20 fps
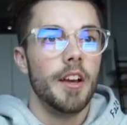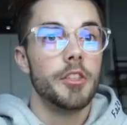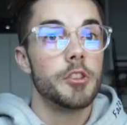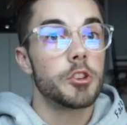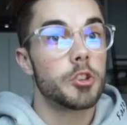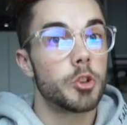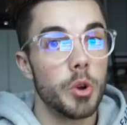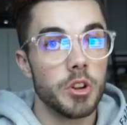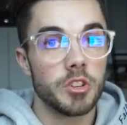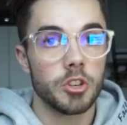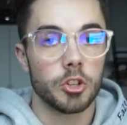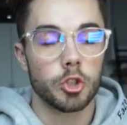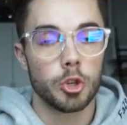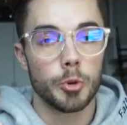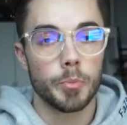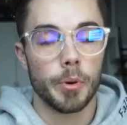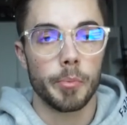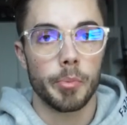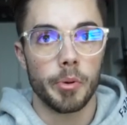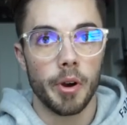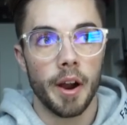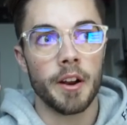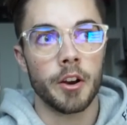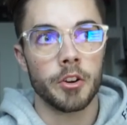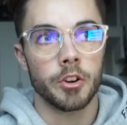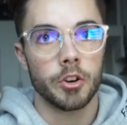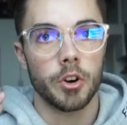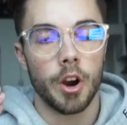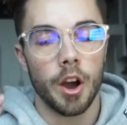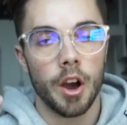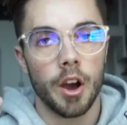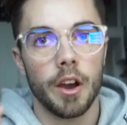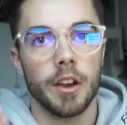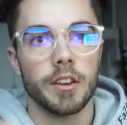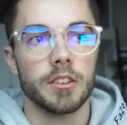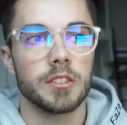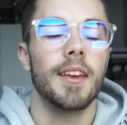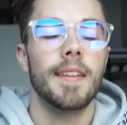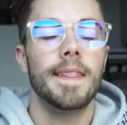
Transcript: The screens are super bright on your eyes.